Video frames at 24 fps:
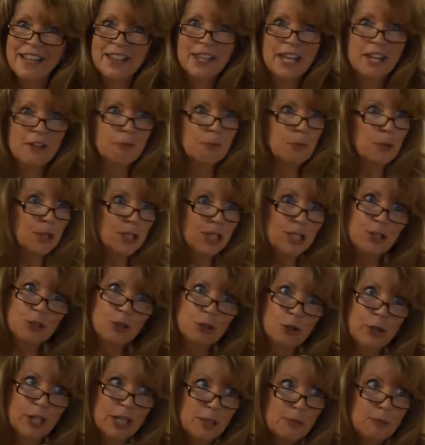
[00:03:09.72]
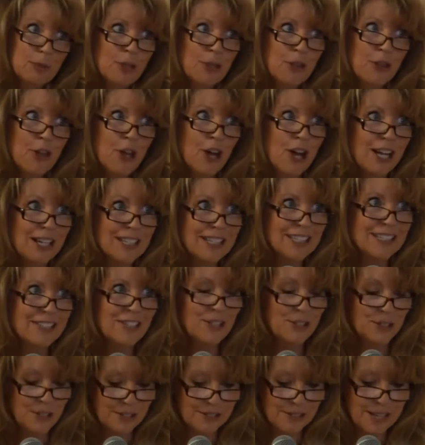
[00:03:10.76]
They've put incredible thought
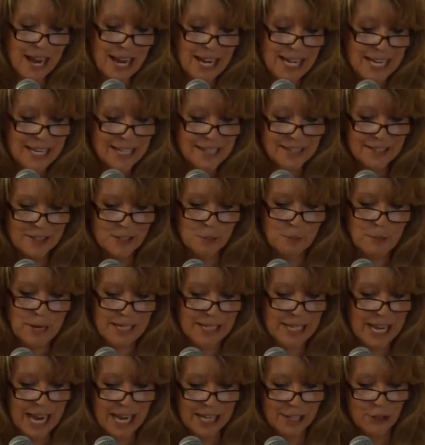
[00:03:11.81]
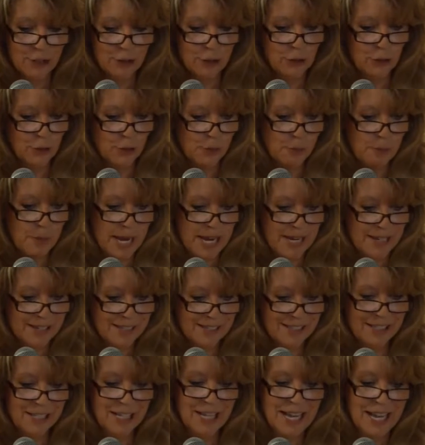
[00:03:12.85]
into designing this spectacular
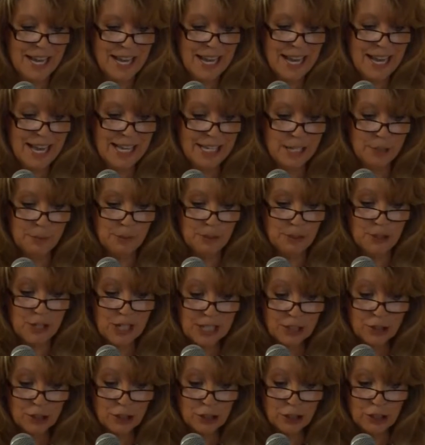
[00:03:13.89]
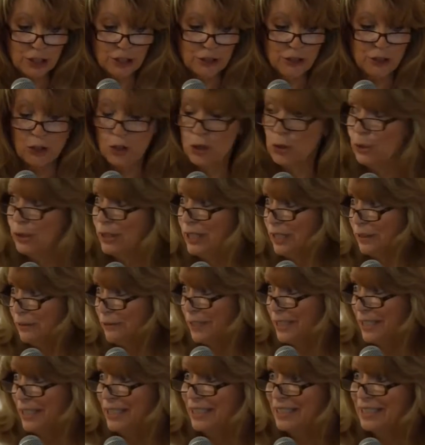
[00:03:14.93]
space. And in particular, Joe
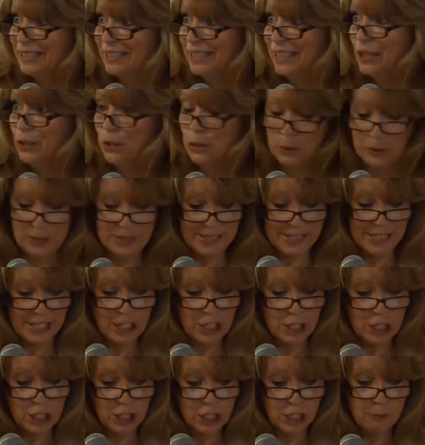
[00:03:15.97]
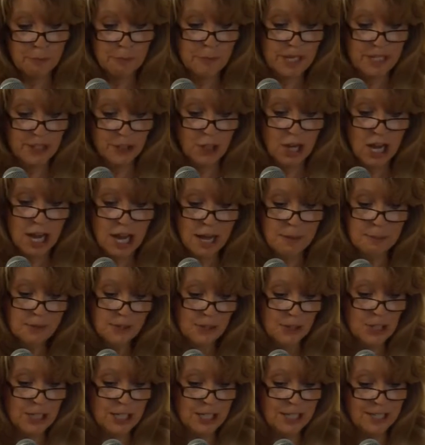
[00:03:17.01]
Levy, who is here, Bud
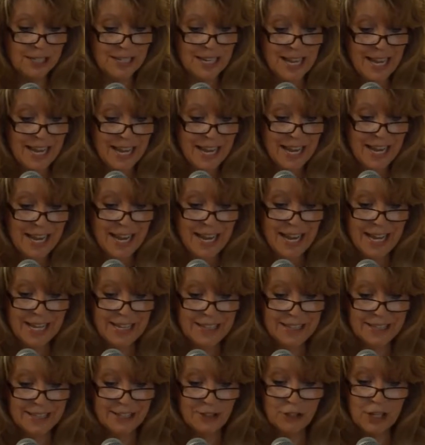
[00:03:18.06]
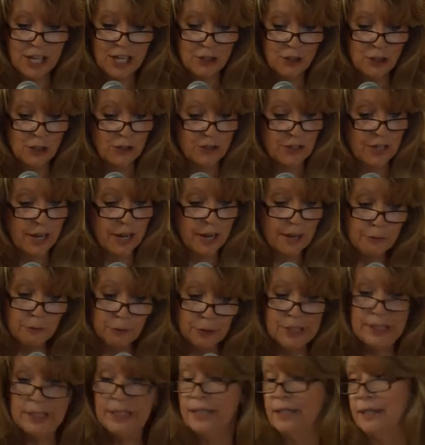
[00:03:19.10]
Thompson, and the attention to
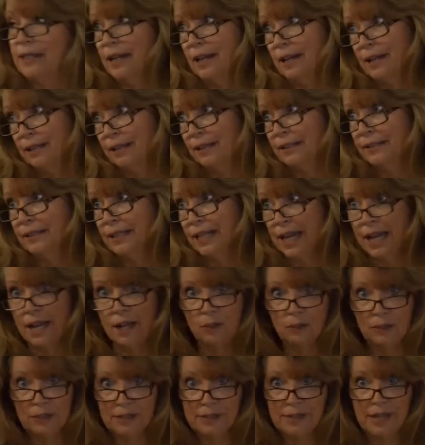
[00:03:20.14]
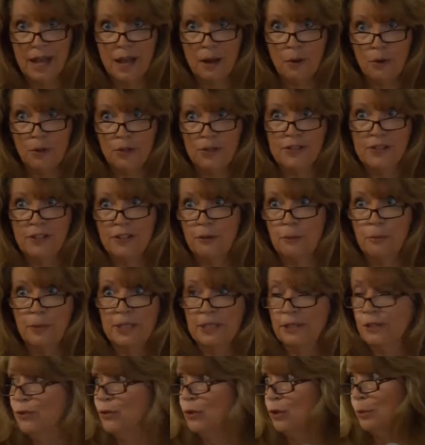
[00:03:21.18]
every detail and countless hours that have
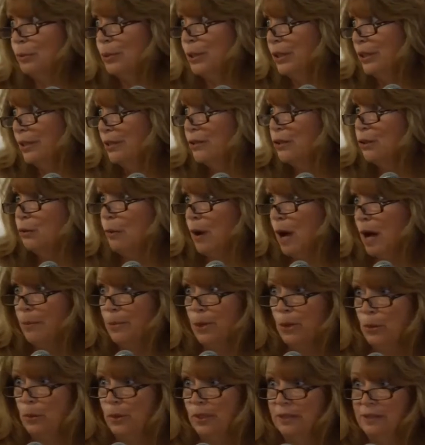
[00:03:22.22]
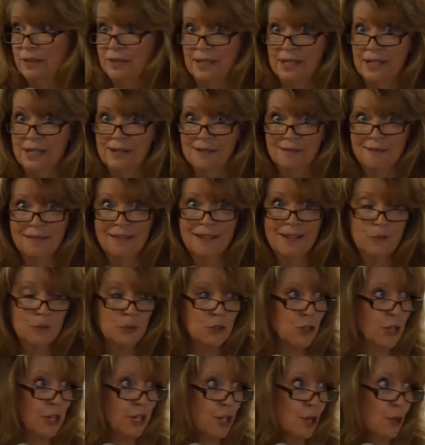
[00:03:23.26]
been contributed to Robert Wilsey,
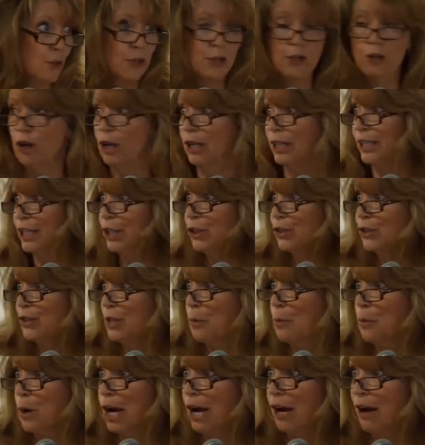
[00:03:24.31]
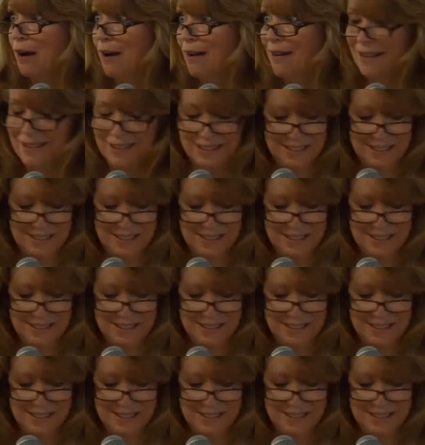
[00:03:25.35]
which I know they're all here somewhere.